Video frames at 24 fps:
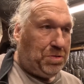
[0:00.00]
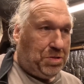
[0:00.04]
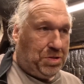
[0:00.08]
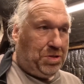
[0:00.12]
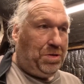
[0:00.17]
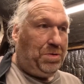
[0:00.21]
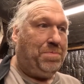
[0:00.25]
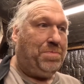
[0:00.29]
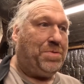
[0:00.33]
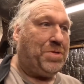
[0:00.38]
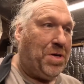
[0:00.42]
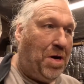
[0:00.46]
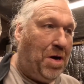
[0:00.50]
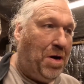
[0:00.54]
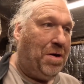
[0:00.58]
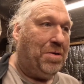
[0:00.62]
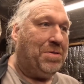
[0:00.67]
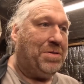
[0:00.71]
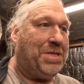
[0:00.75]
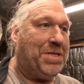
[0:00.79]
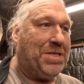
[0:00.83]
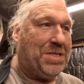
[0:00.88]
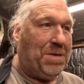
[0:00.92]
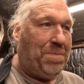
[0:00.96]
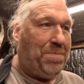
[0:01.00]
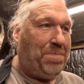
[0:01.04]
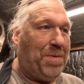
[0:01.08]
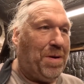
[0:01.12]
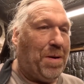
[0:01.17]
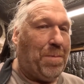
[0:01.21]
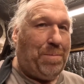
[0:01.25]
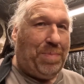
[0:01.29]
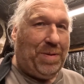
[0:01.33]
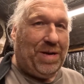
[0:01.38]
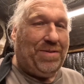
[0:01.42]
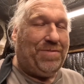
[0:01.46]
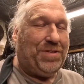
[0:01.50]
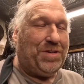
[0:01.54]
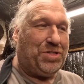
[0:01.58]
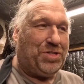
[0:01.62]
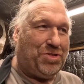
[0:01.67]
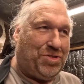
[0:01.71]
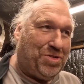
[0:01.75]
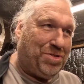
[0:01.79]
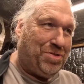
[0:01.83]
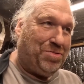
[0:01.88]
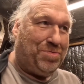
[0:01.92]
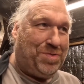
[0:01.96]
sometimes it's a bit of a
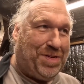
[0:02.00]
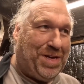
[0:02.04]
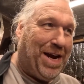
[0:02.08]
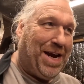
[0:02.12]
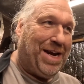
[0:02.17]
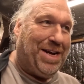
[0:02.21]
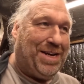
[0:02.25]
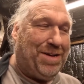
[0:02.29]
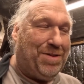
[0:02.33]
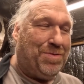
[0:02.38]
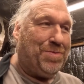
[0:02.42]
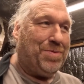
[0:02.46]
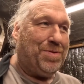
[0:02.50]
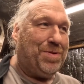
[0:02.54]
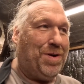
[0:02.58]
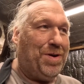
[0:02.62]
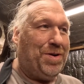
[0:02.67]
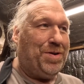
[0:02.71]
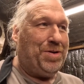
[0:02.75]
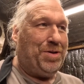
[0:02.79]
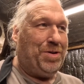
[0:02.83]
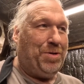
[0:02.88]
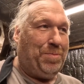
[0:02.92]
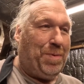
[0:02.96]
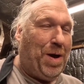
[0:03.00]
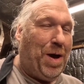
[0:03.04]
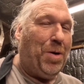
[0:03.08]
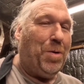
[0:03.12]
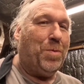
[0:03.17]
struggle getting it all lined up,